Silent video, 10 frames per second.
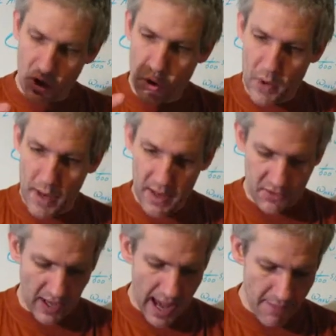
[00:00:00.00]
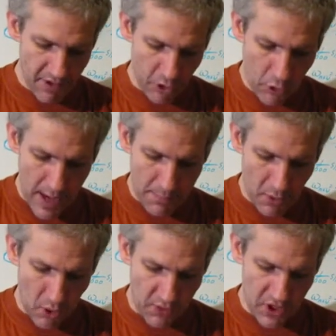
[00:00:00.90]
to have a grip
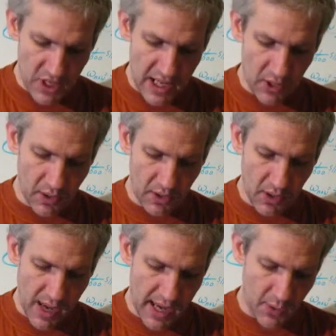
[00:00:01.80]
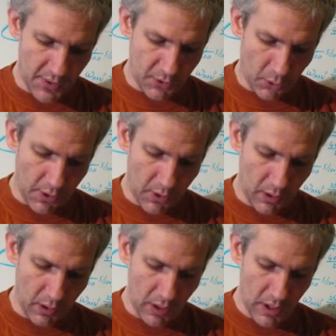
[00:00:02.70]
on this
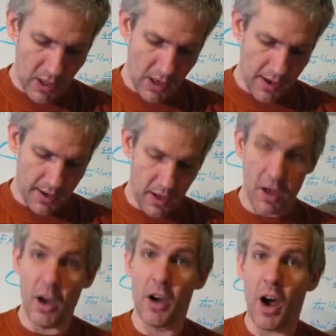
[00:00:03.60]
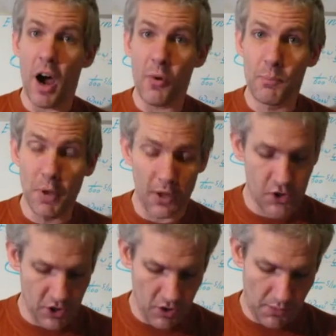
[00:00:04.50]
equatorial
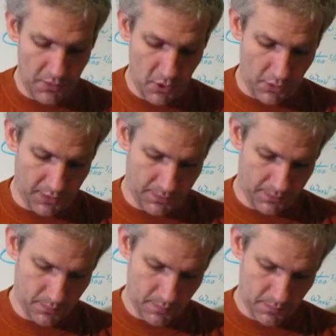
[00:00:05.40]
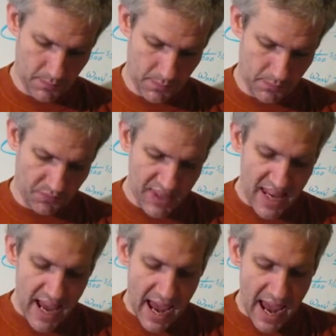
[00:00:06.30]
outbulging of the Earth,
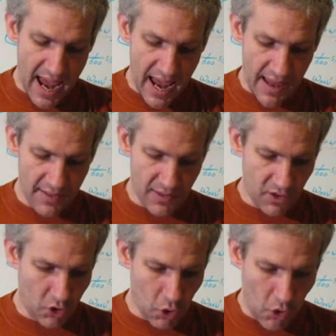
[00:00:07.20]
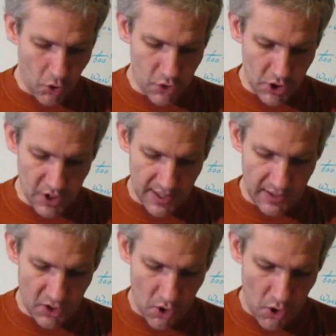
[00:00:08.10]
and causes that
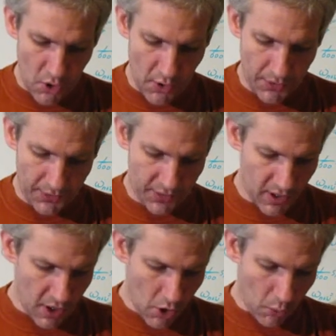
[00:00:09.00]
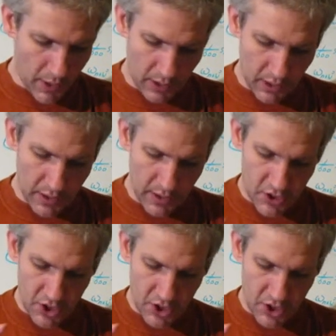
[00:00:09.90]
the Earth will